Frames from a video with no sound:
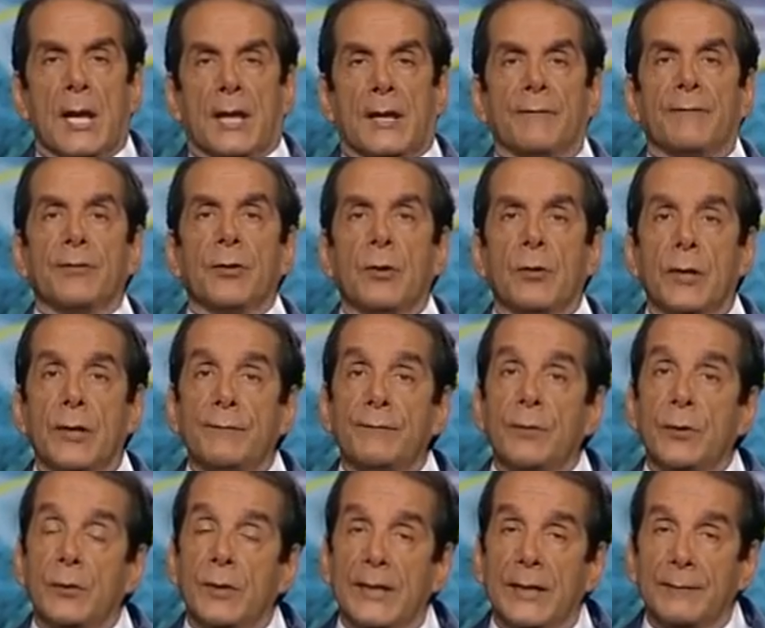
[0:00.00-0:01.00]
If
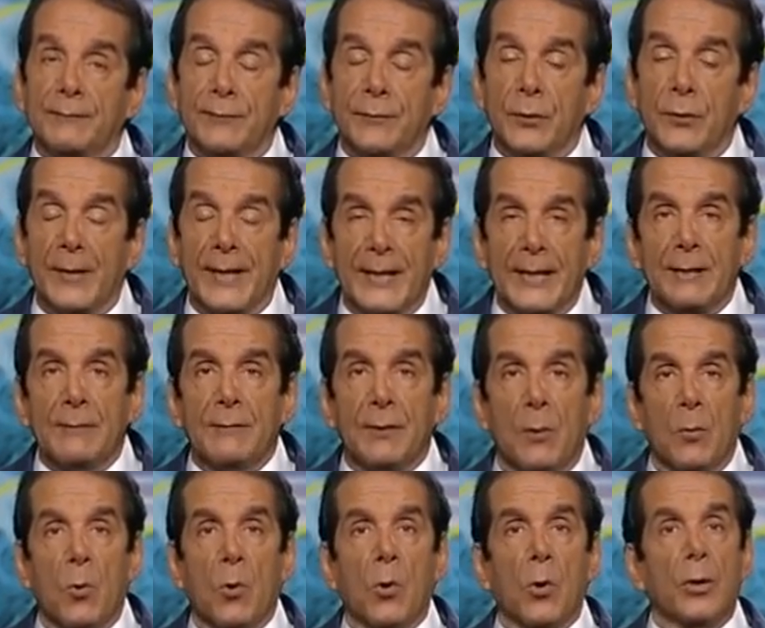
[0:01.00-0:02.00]
you're in
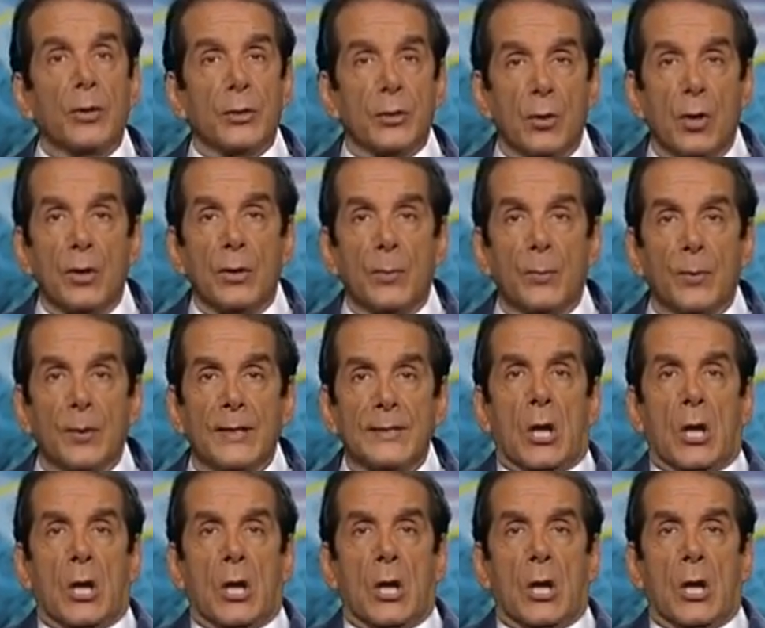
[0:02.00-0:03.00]
a war, you're
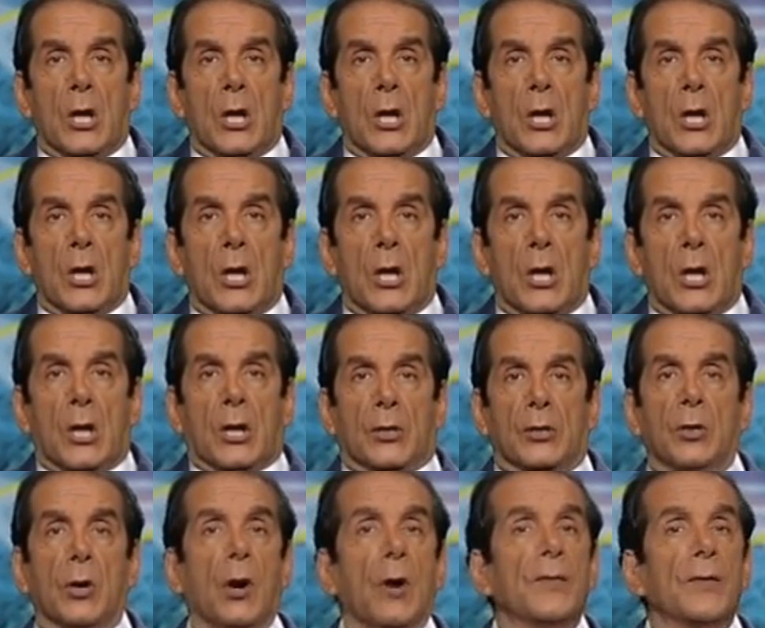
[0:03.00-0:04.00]
the president,
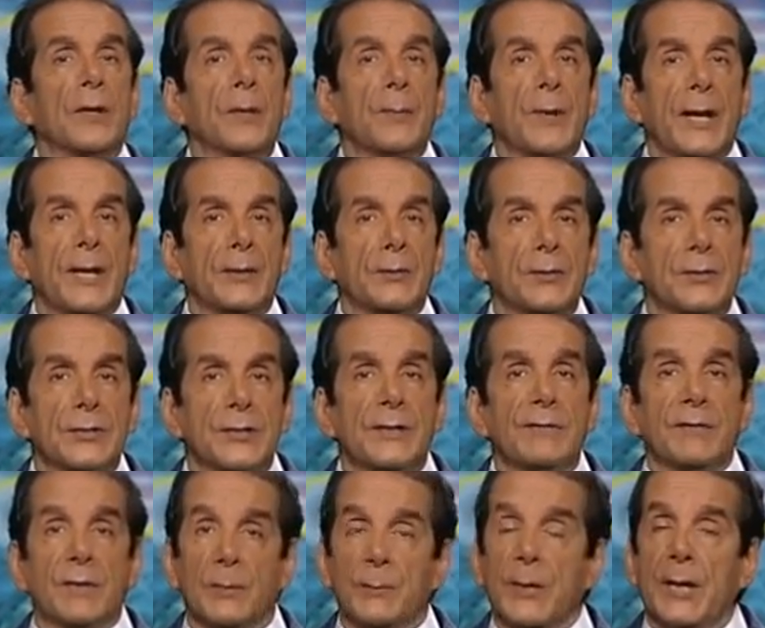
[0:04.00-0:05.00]
you're the commander-in-chief,
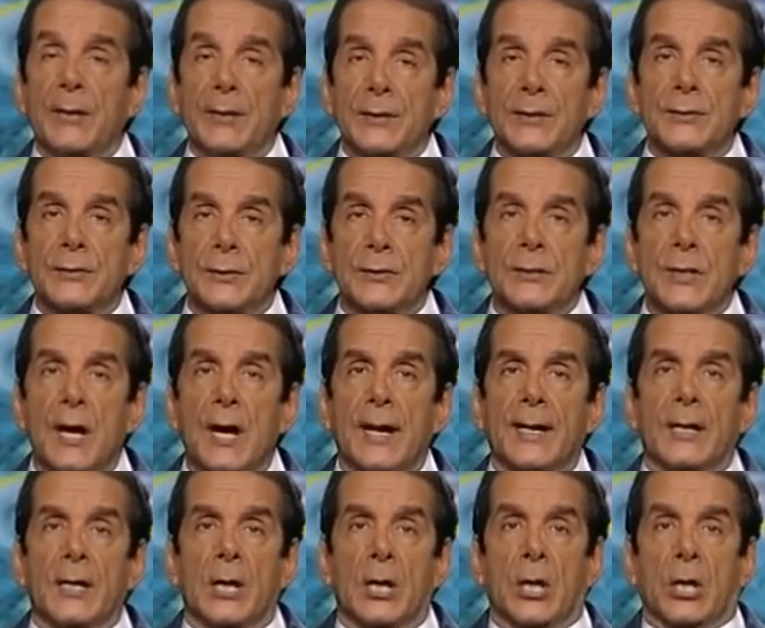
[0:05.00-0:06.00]
and Americans are
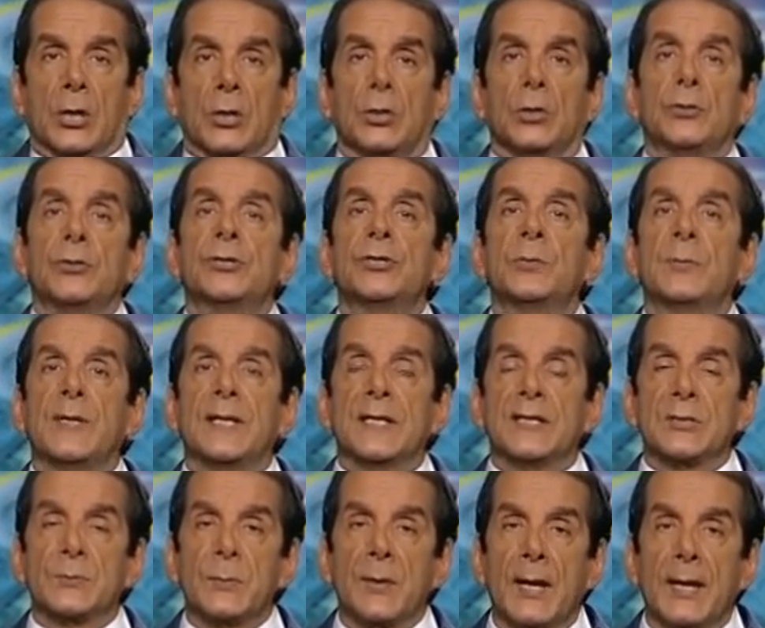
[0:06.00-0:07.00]
dying, you should be
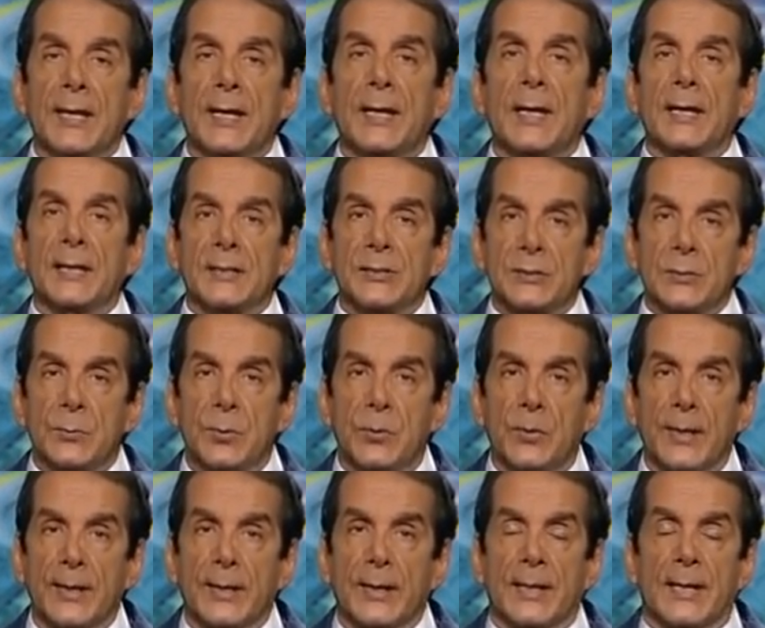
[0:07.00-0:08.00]
explaining it and
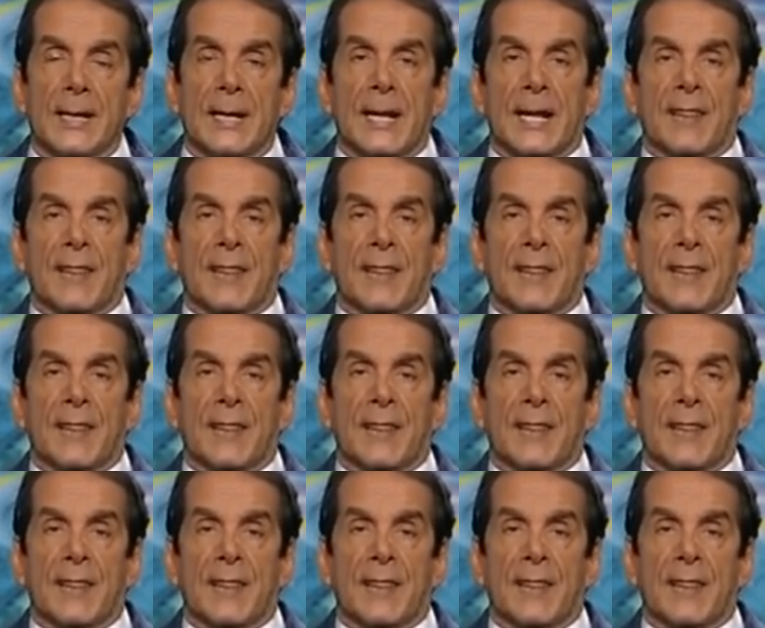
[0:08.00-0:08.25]
supporting it.